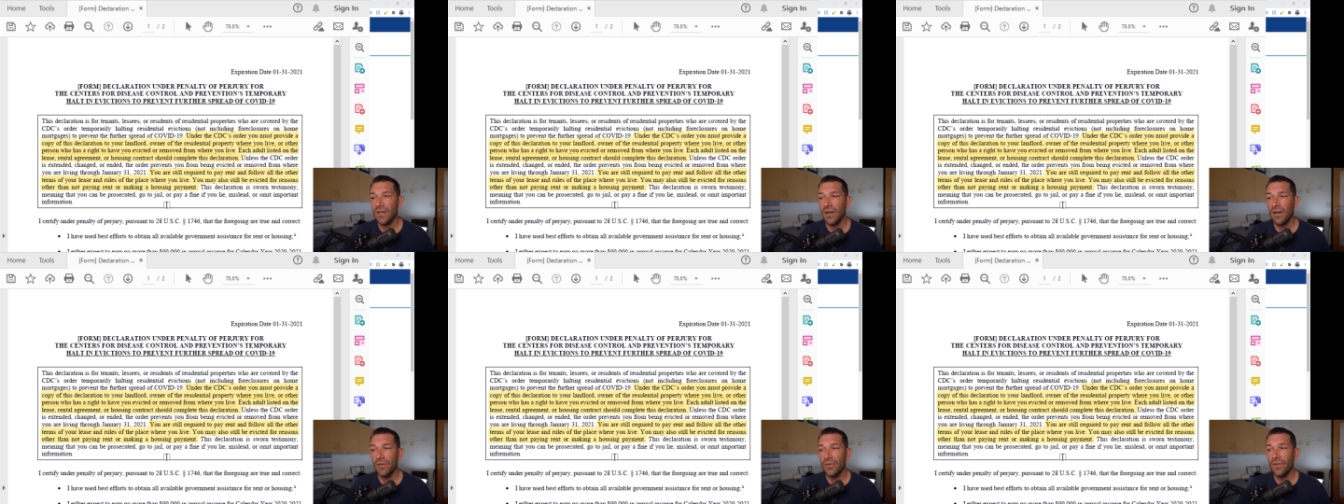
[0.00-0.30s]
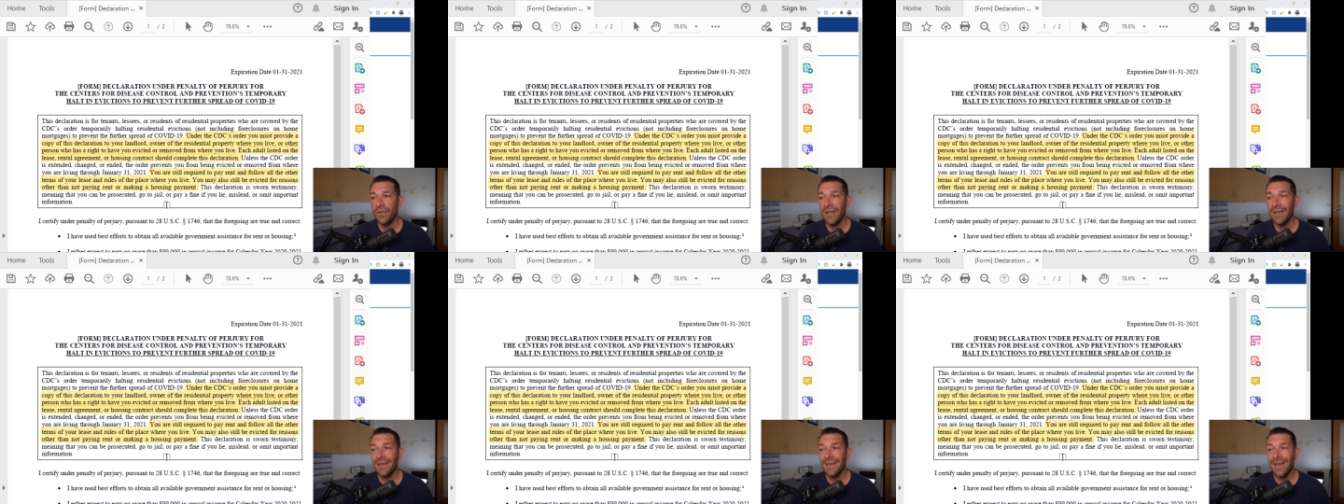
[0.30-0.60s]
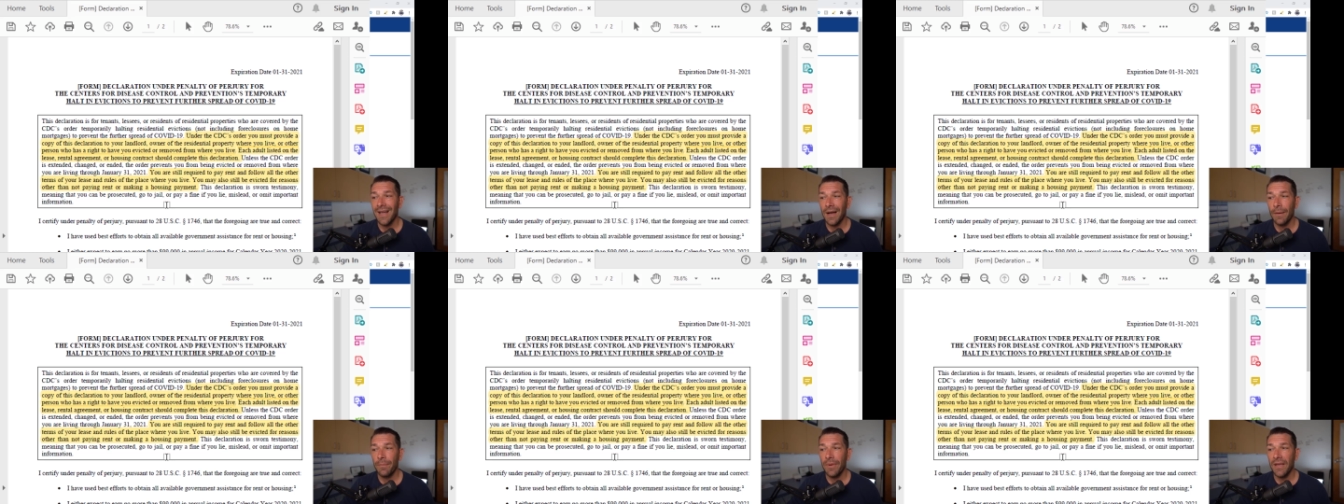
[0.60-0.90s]
other than
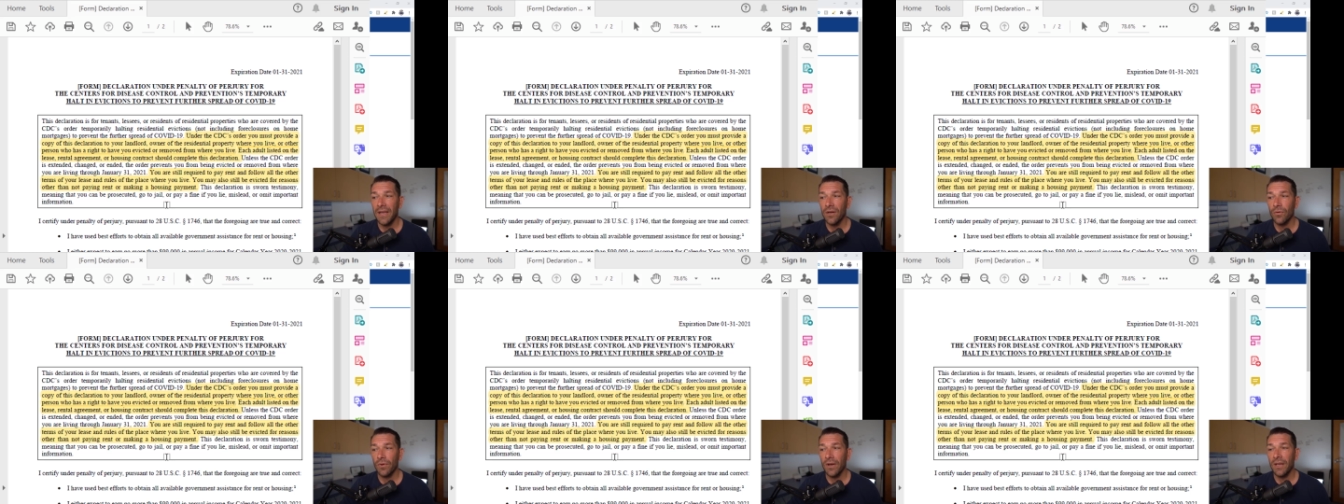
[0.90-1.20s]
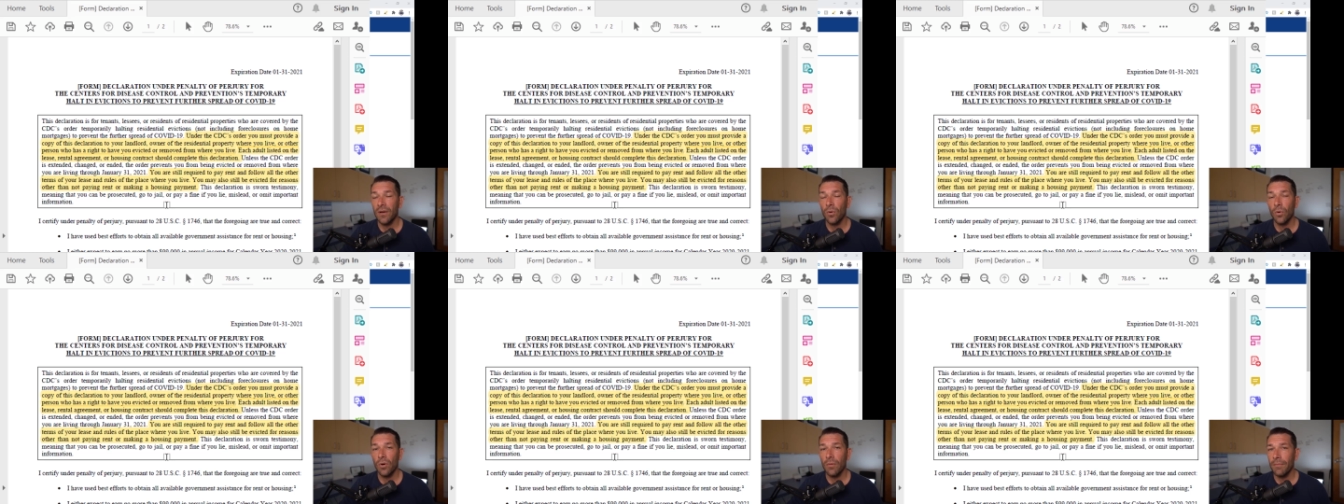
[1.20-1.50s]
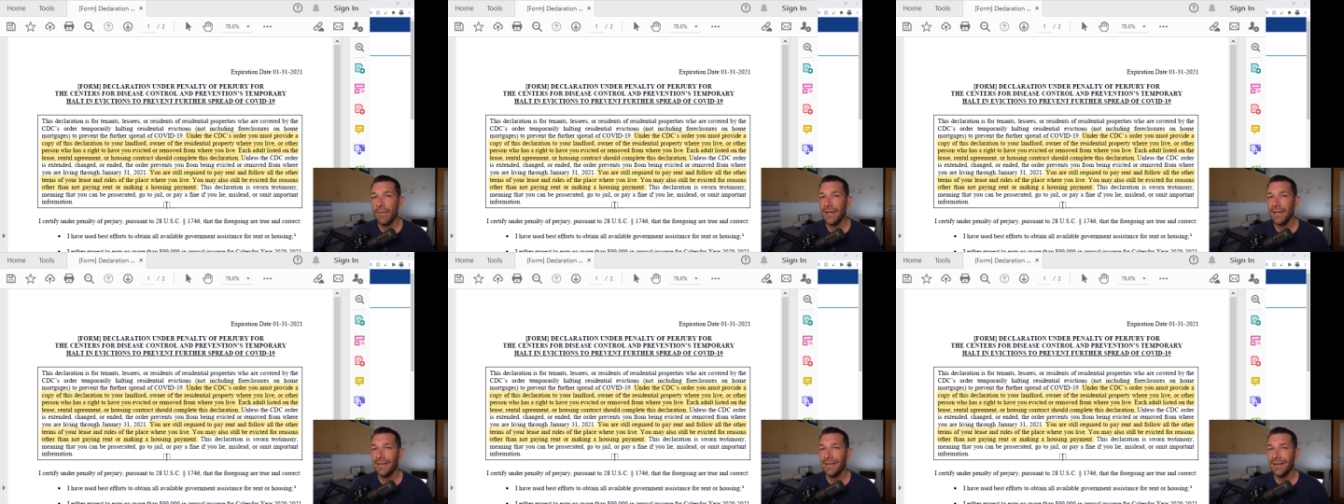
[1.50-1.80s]
not paying rent or
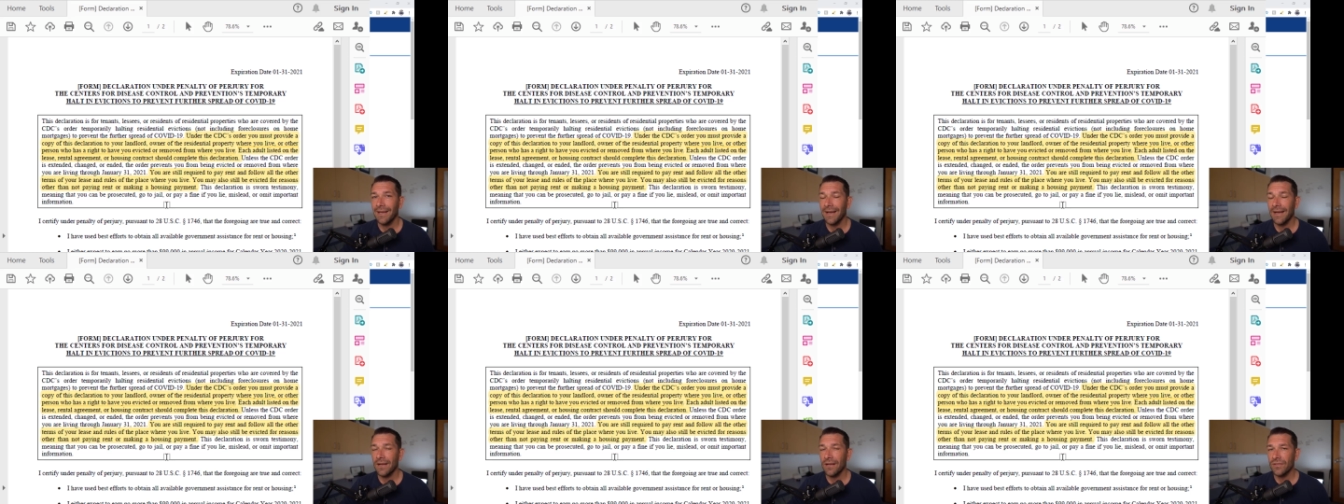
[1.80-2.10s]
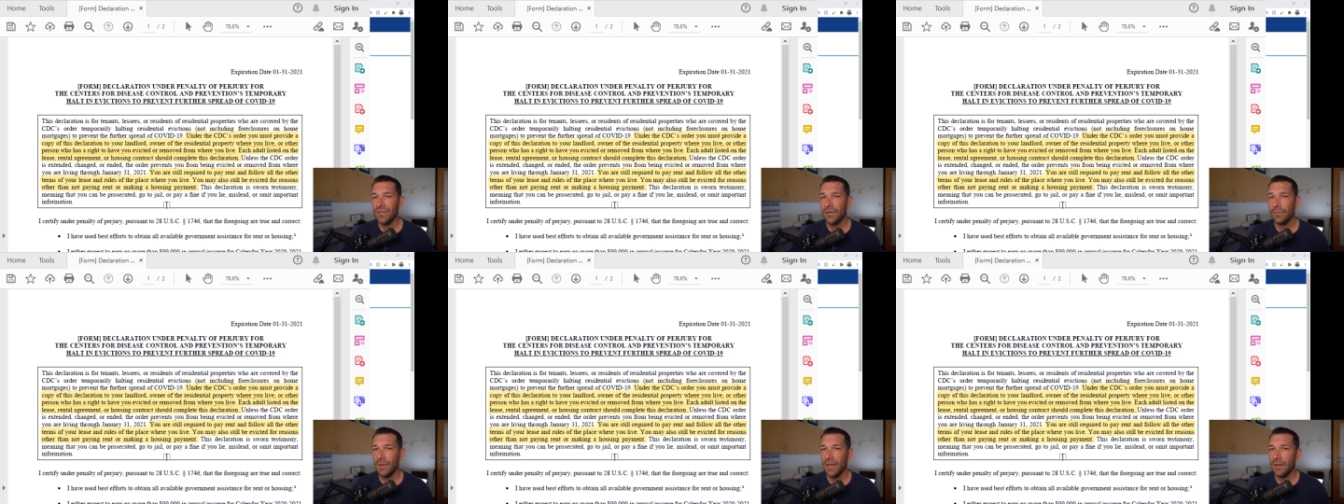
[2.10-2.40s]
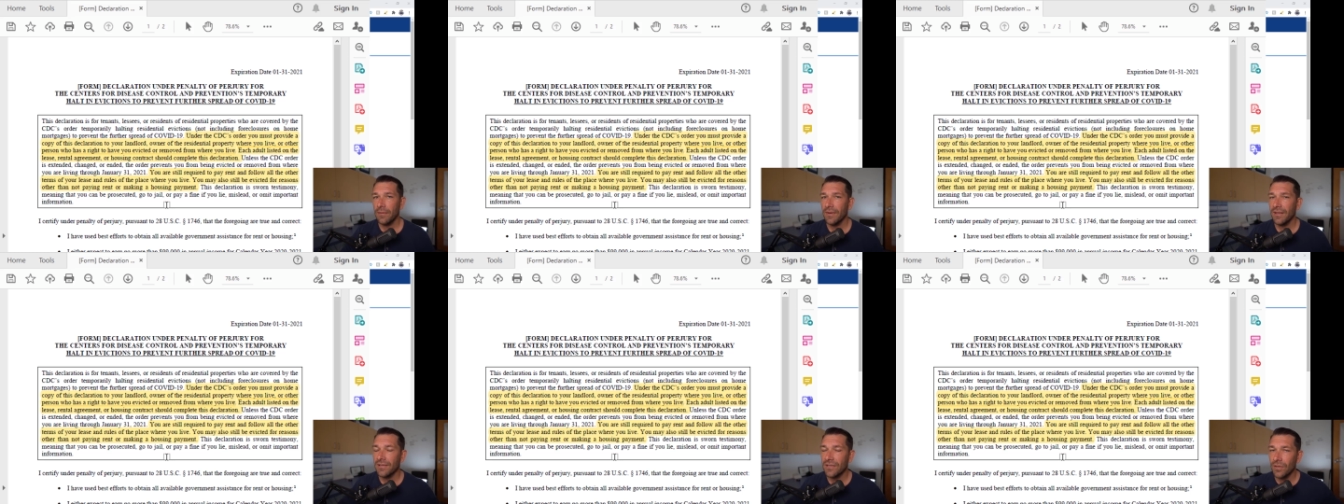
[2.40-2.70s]
making a housing payment.